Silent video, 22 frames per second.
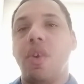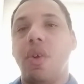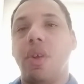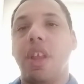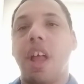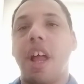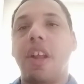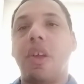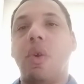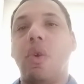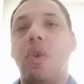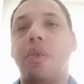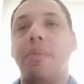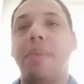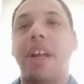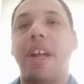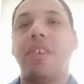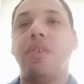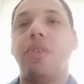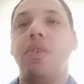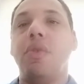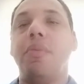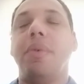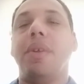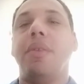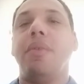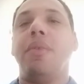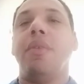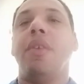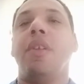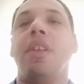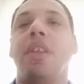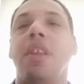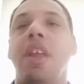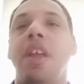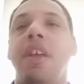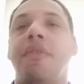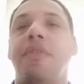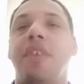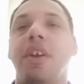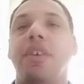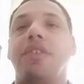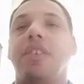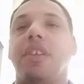a lot of quarterbacks do, but
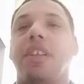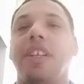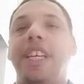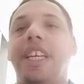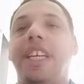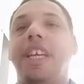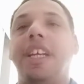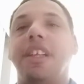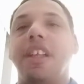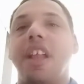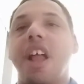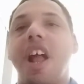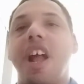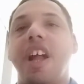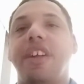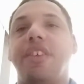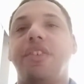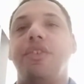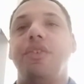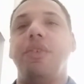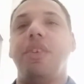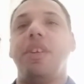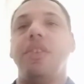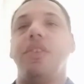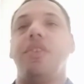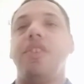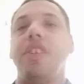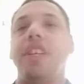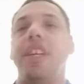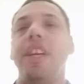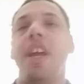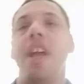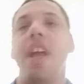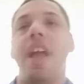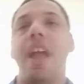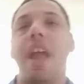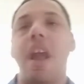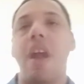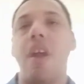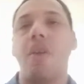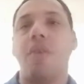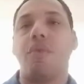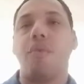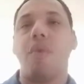if there's leaky lines, you can see
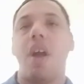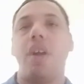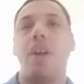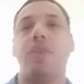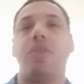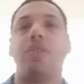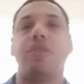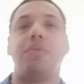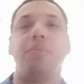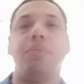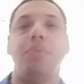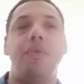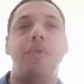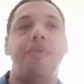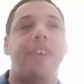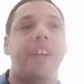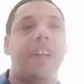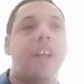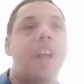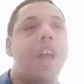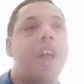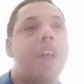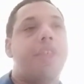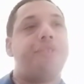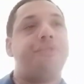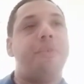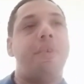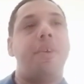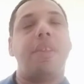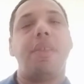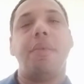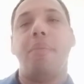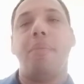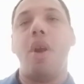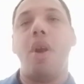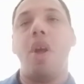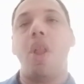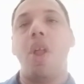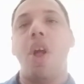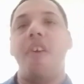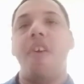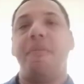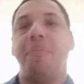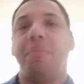Aaron Rodgers moving, throwing the
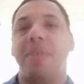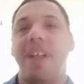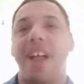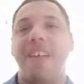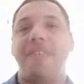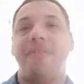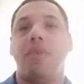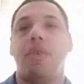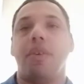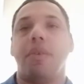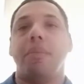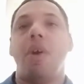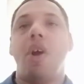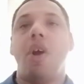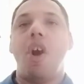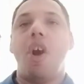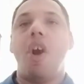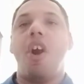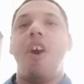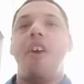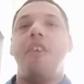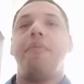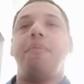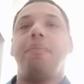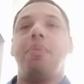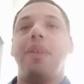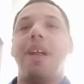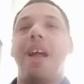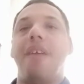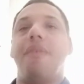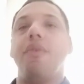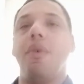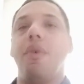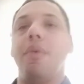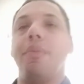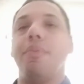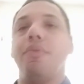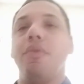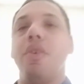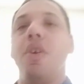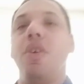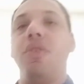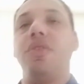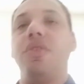ball off platform
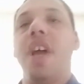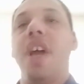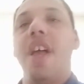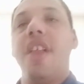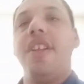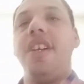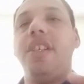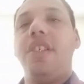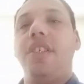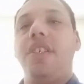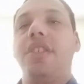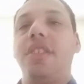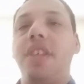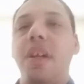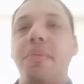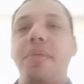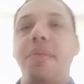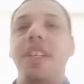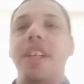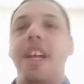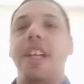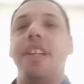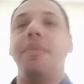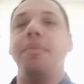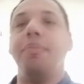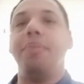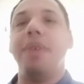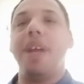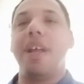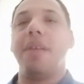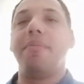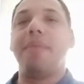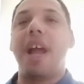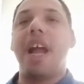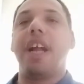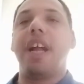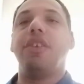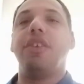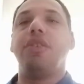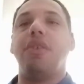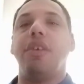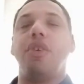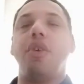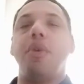throws. This is something that Ben
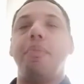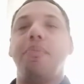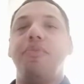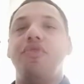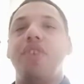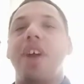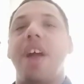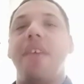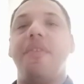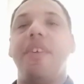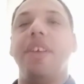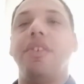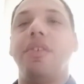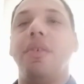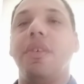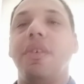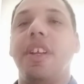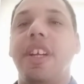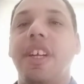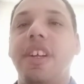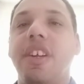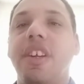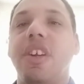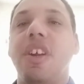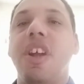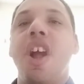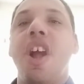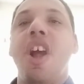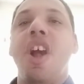McAdoo, I know Giant fans don't want to hear,